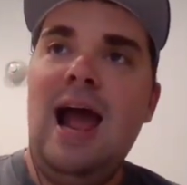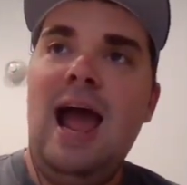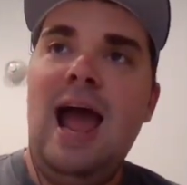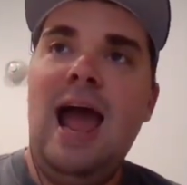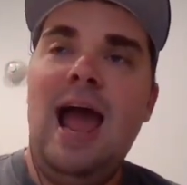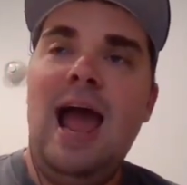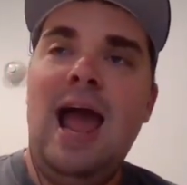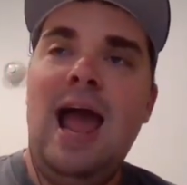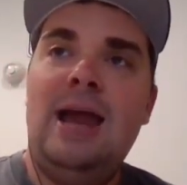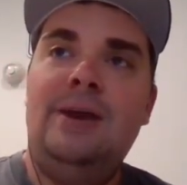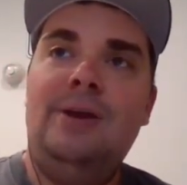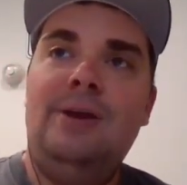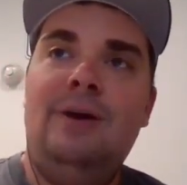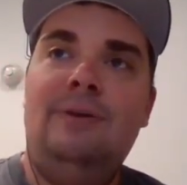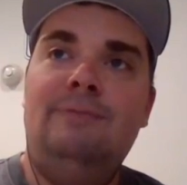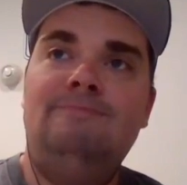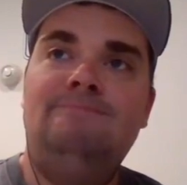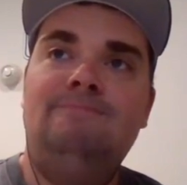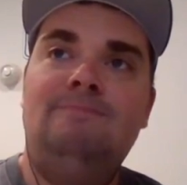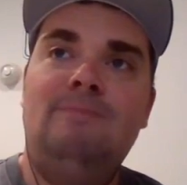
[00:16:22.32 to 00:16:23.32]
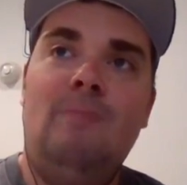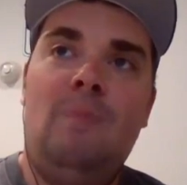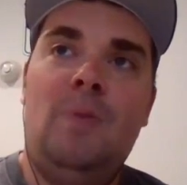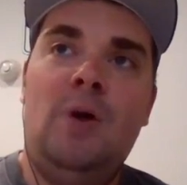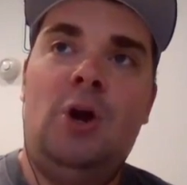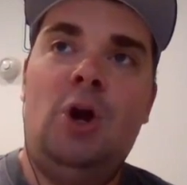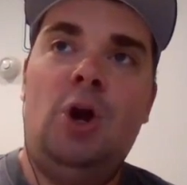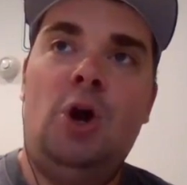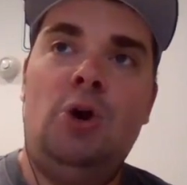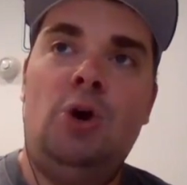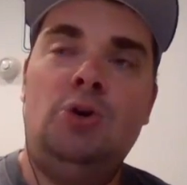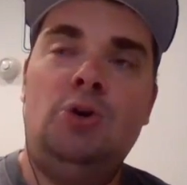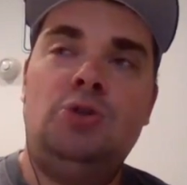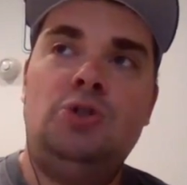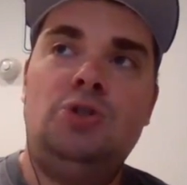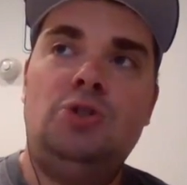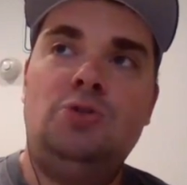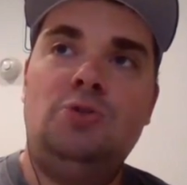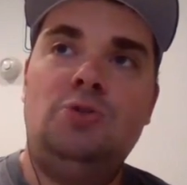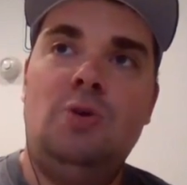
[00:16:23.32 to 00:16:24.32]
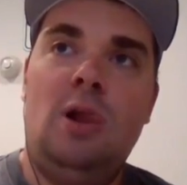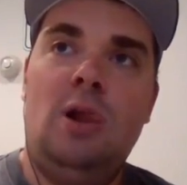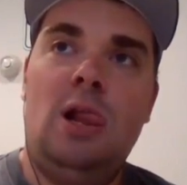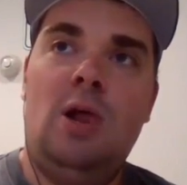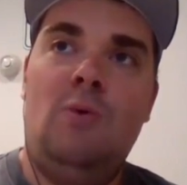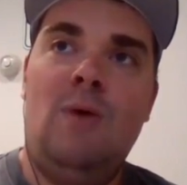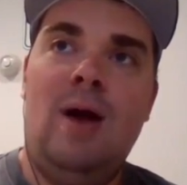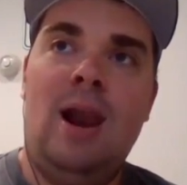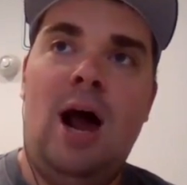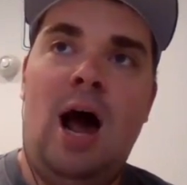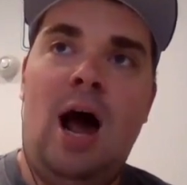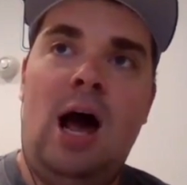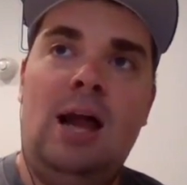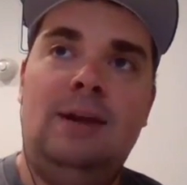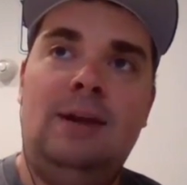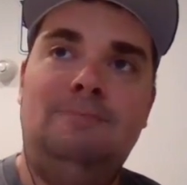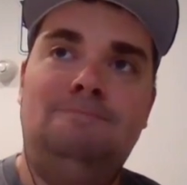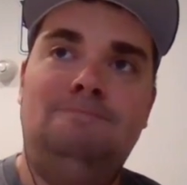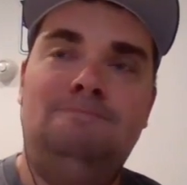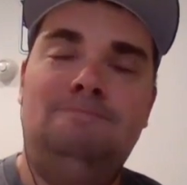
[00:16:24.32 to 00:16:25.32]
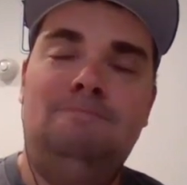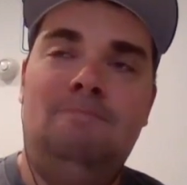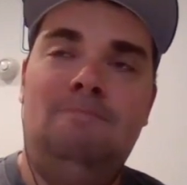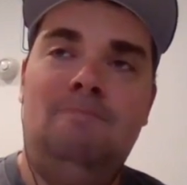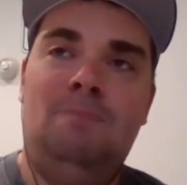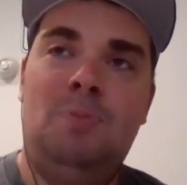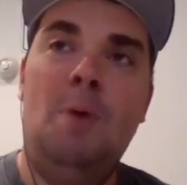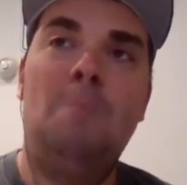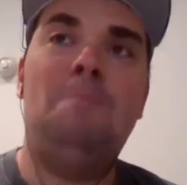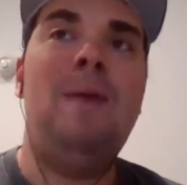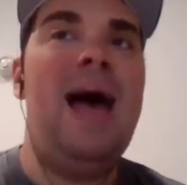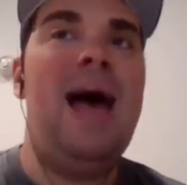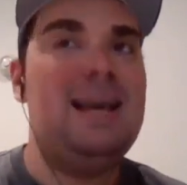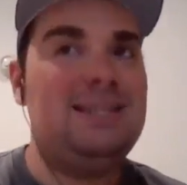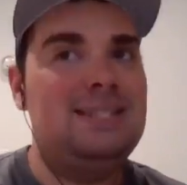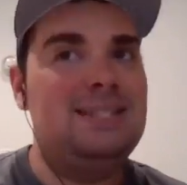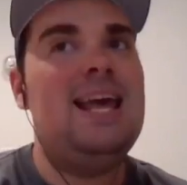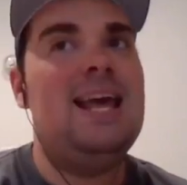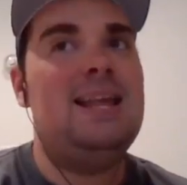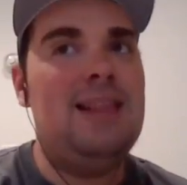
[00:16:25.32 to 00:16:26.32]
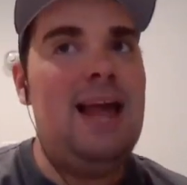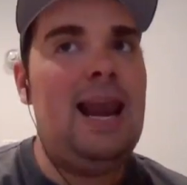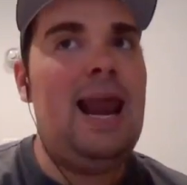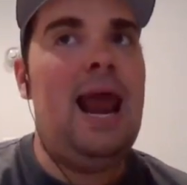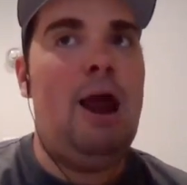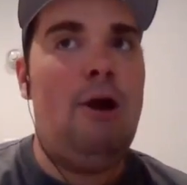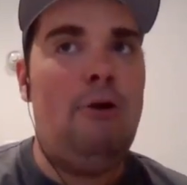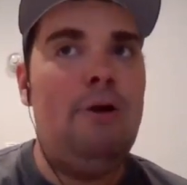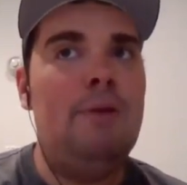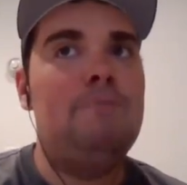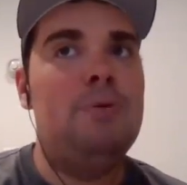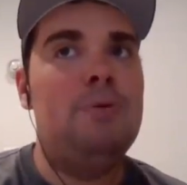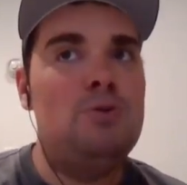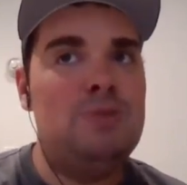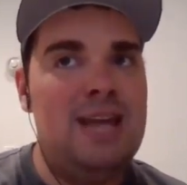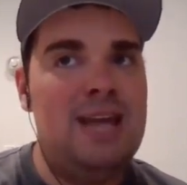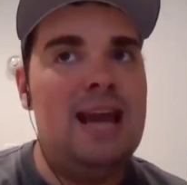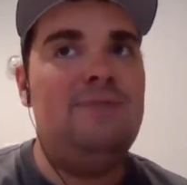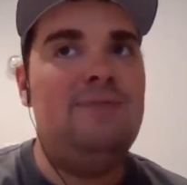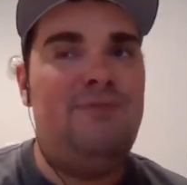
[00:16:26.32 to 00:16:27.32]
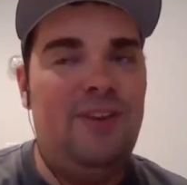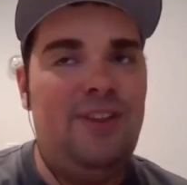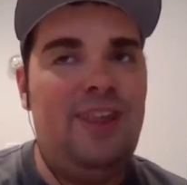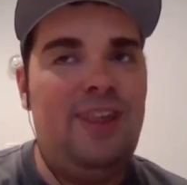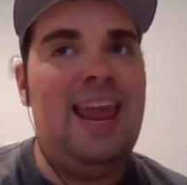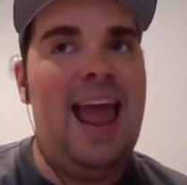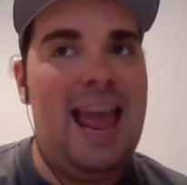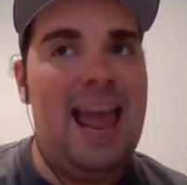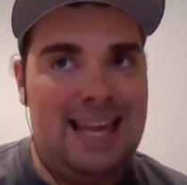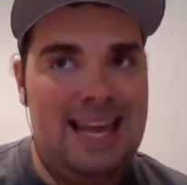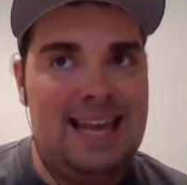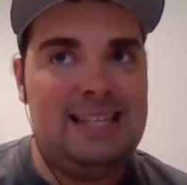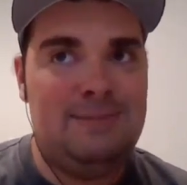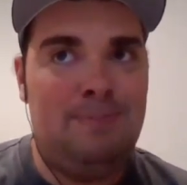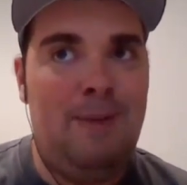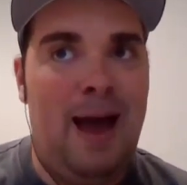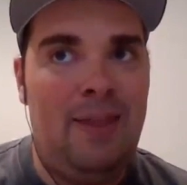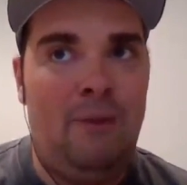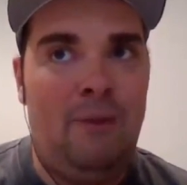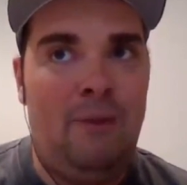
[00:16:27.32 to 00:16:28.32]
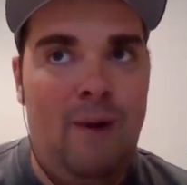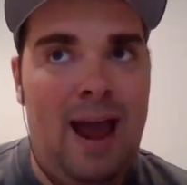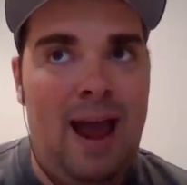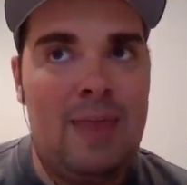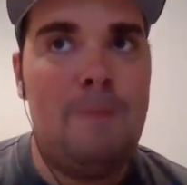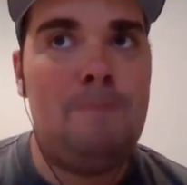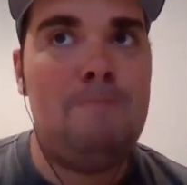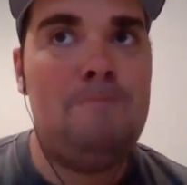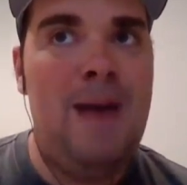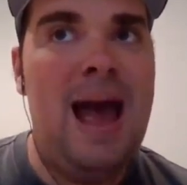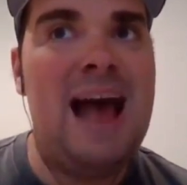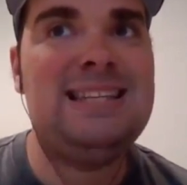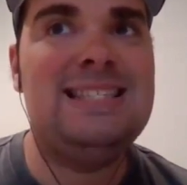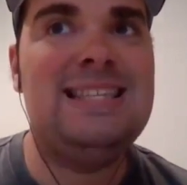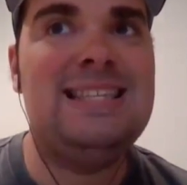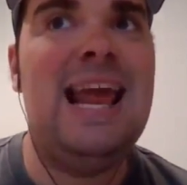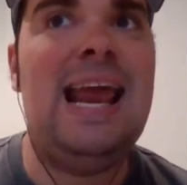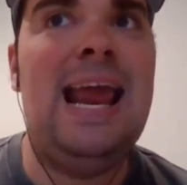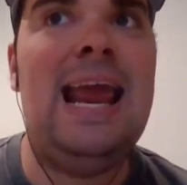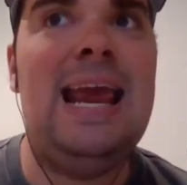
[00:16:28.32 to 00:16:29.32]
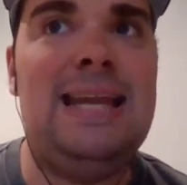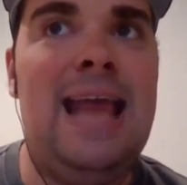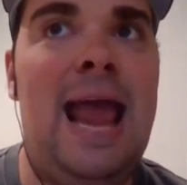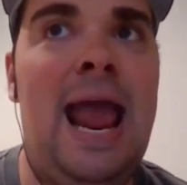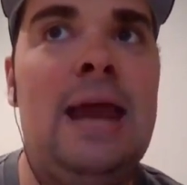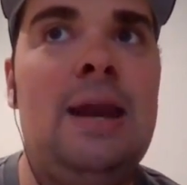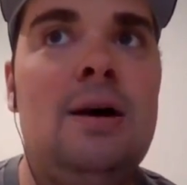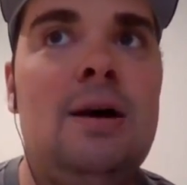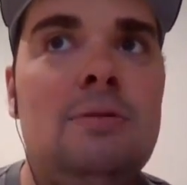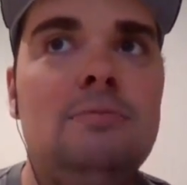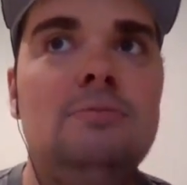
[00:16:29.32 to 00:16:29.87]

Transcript: And the curse went on. The best thing that Aaron Boone did for the Yankees, by the way, the best thing he did.